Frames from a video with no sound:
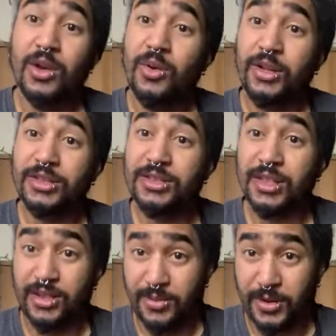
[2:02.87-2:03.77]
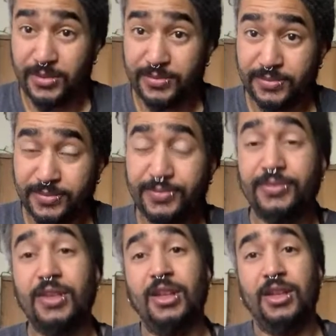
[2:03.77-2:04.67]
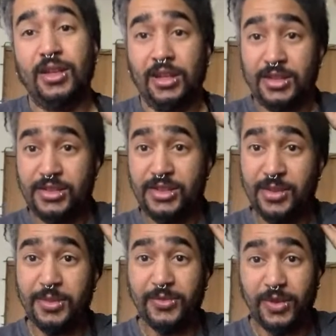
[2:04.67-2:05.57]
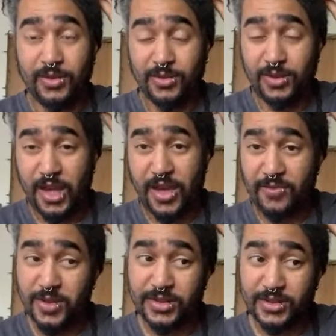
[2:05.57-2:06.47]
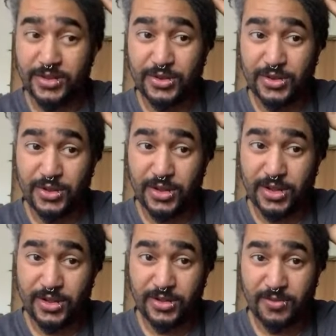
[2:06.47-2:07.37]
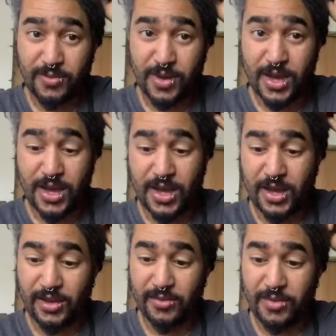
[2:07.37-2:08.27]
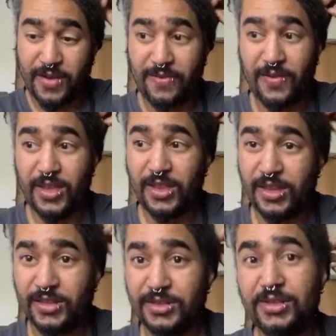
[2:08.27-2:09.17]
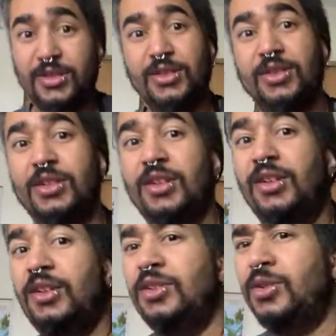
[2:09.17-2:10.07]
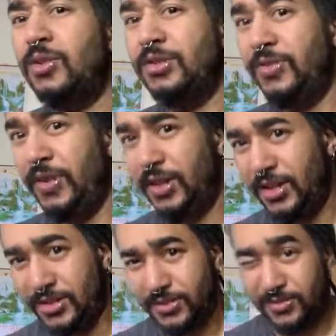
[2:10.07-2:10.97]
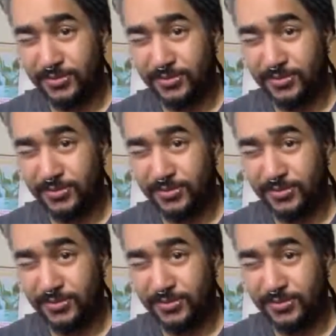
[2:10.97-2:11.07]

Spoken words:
quick disclaimer. Some of you have misunderstood my feelings towards veganism.